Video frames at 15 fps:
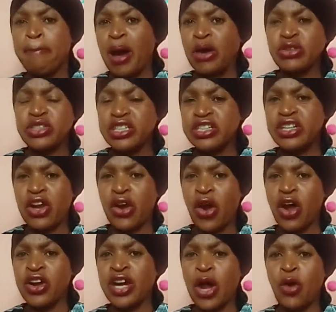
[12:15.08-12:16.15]
bouncing
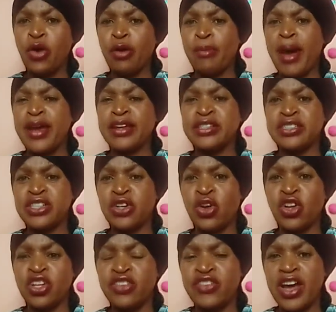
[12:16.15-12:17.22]
around our minds and
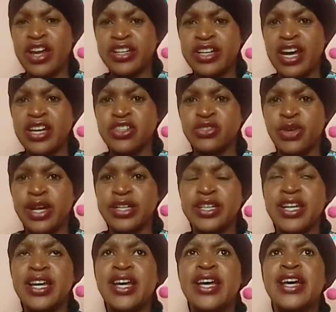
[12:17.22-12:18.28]
all of that, guys,
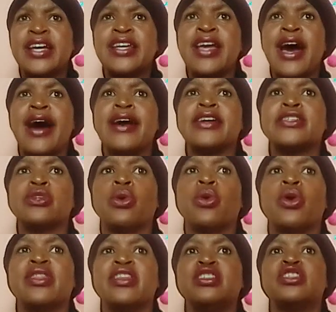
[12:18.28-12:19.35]
right? Yeah,
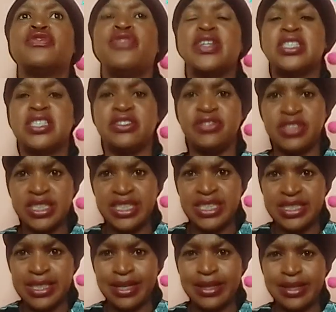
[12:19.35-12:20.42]
so this festive
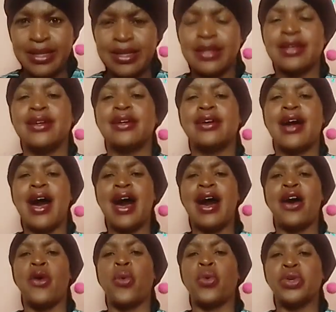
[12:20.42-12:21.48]
season,
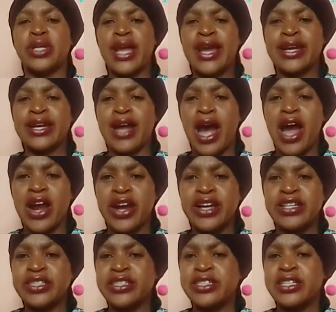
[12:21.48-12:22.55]
I would
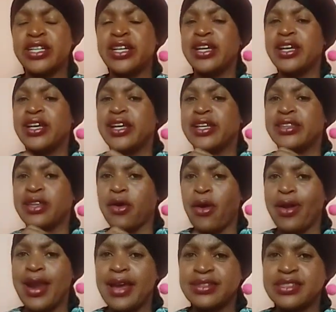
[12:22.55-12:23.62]
encourage the
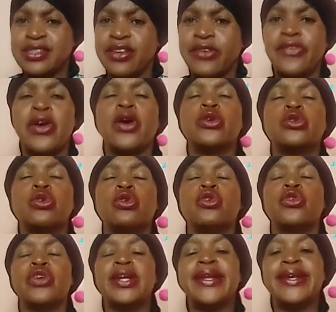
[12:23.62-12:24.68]
collective
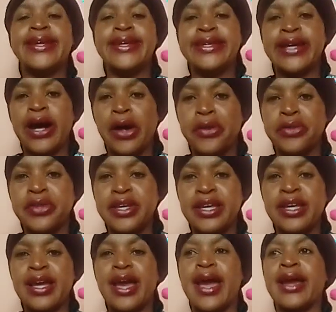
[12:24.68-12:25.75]
to really eat
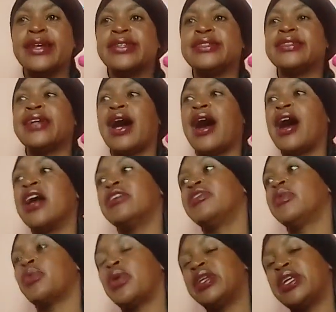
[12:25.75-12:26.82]
healthy, and yeah,
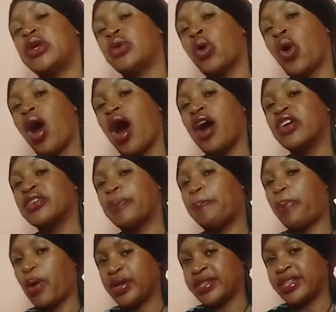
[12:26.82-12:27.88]
even when they go out
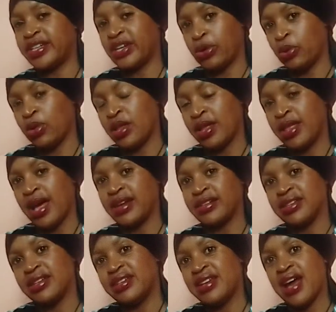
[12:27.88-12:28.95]
partying and all of
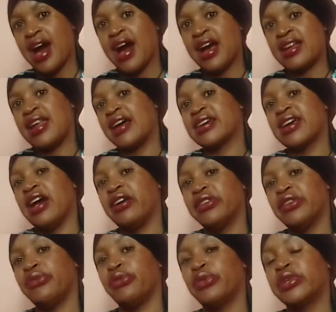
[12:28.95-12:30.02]
that, yeah, like
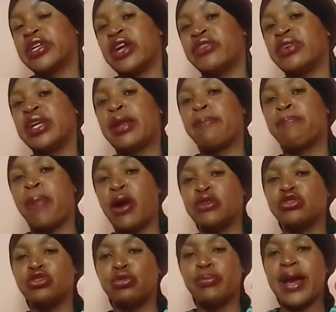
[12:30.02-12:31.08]
healthy food can really
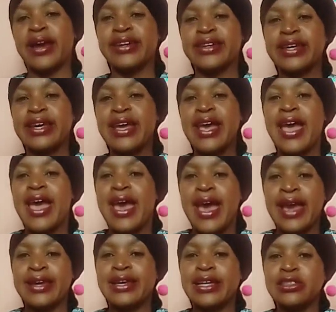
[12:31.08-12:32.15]
bounce you back
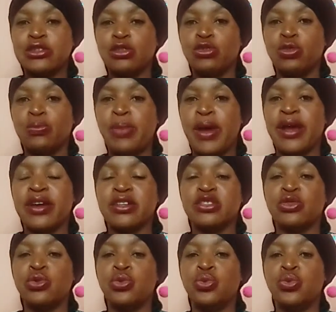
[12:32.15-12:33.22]
and get you back
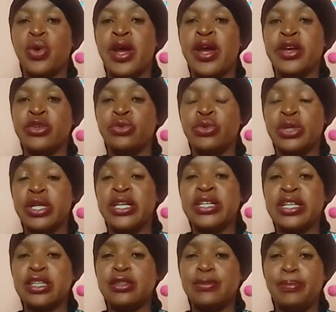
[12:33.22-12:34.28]
to where you really
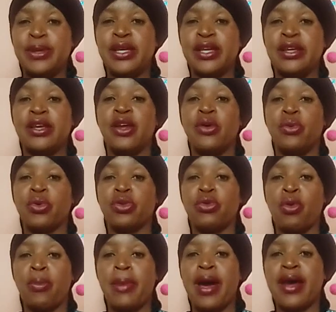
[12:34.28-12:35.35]
need to be with
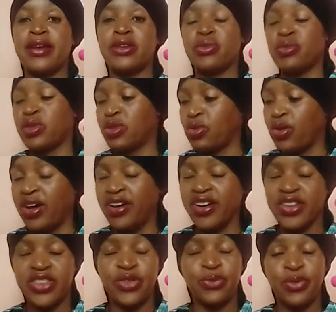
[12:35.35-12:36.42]
your mind, with your
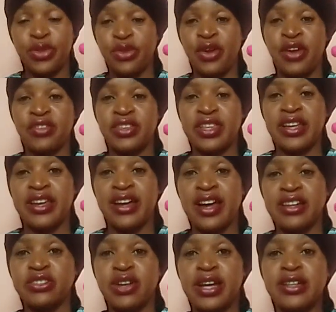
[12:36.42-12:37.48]
health, with your everything,
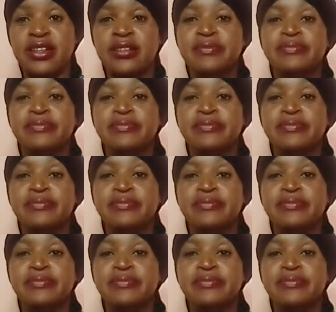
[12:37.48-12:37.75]
guys, right?